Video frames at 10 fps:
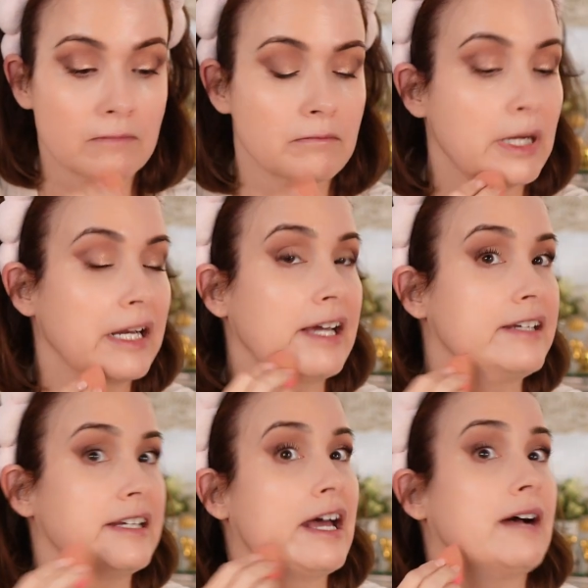but I
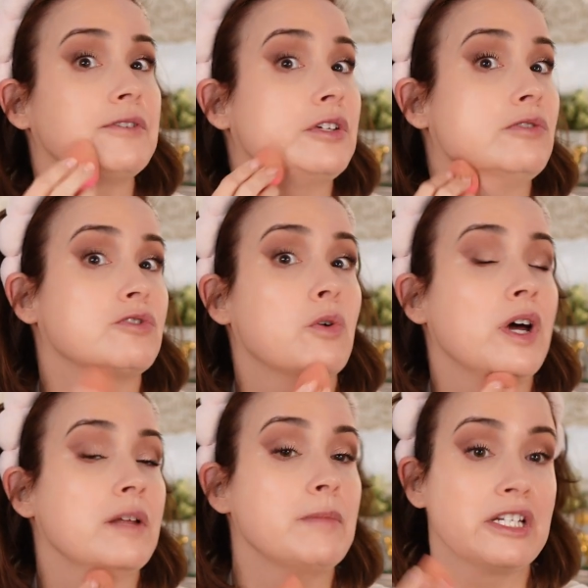did have to use
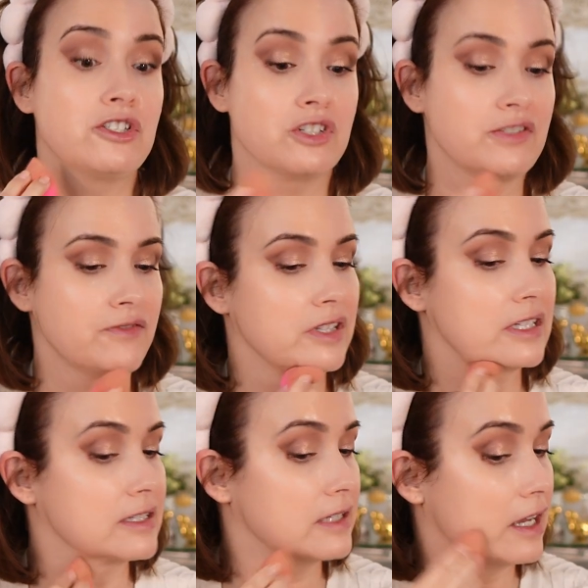quite a bit just for
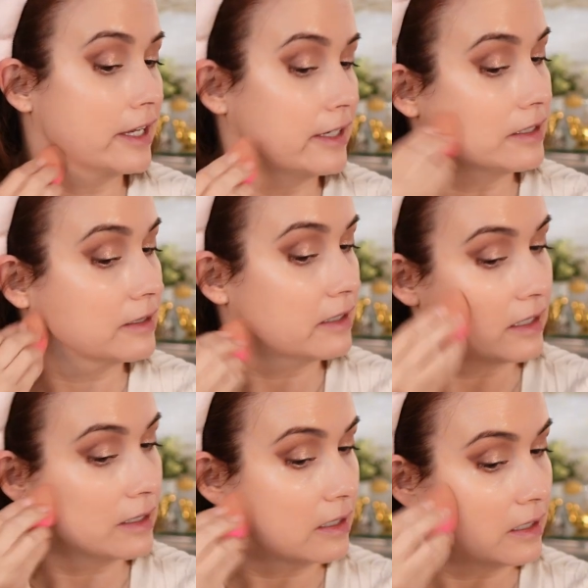this side.
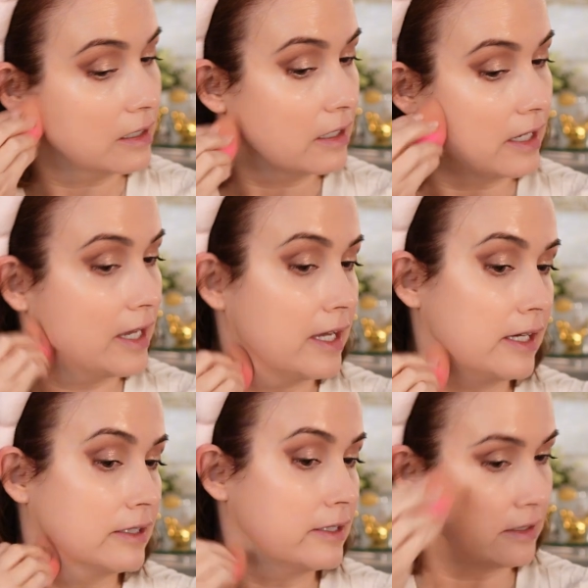
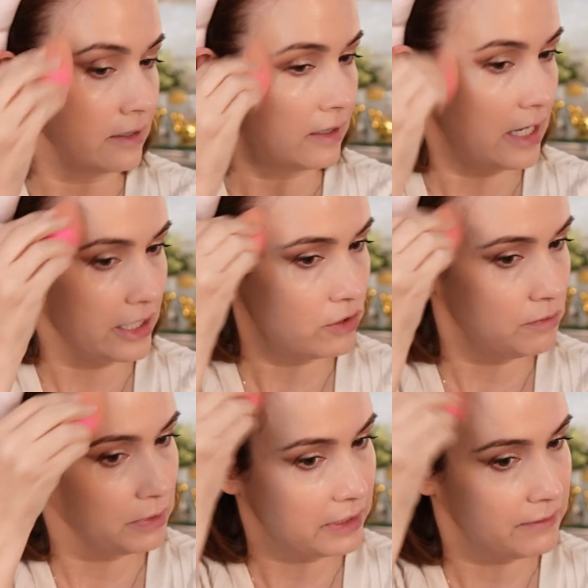And I do
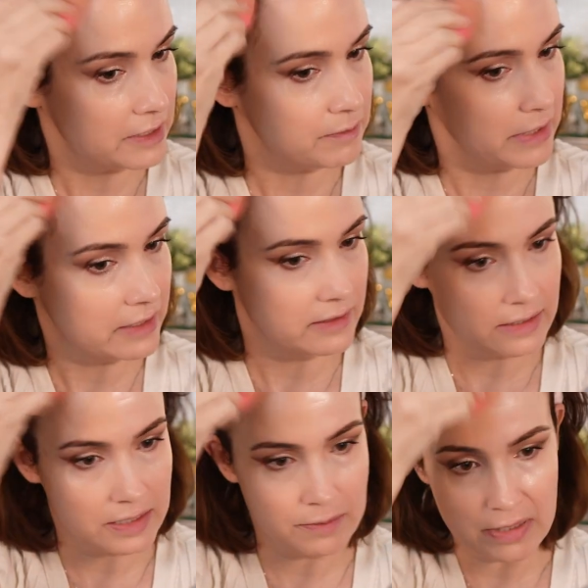believe it's because
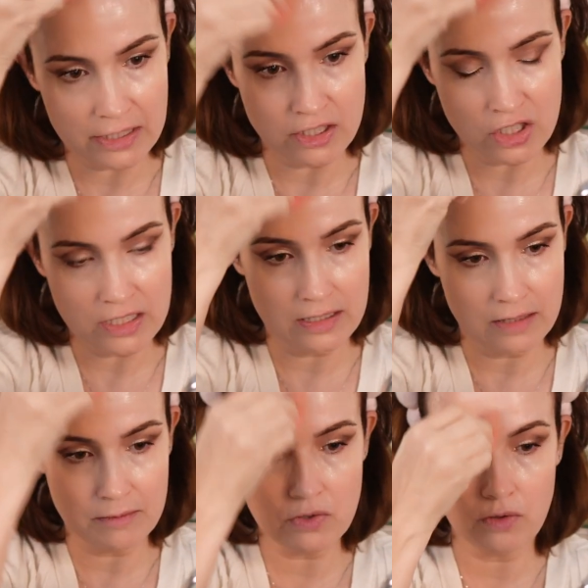the sponge is
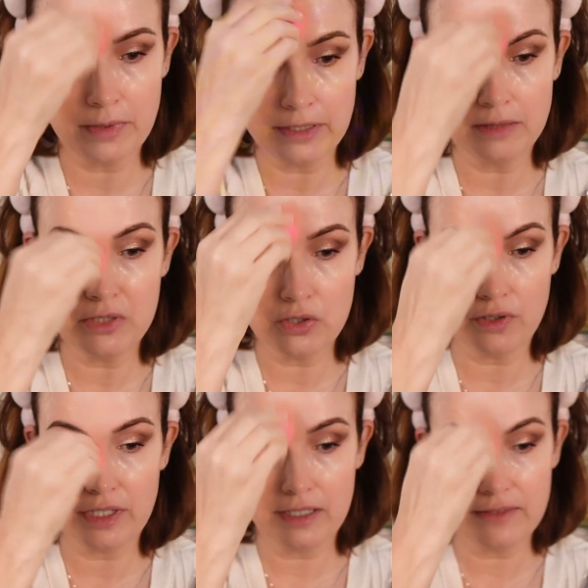absorbing the
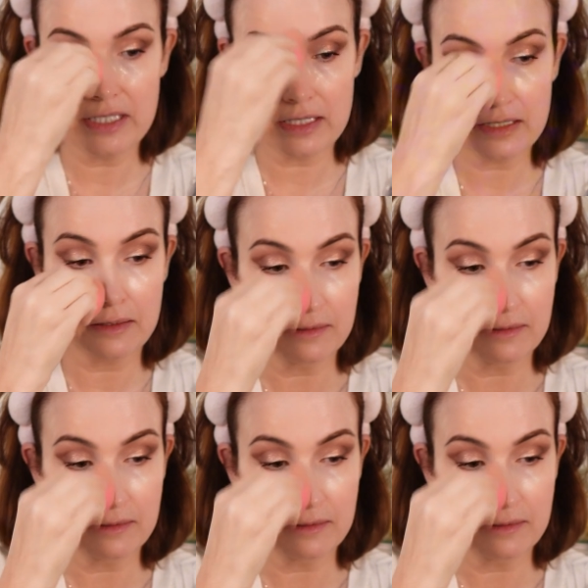majority of it.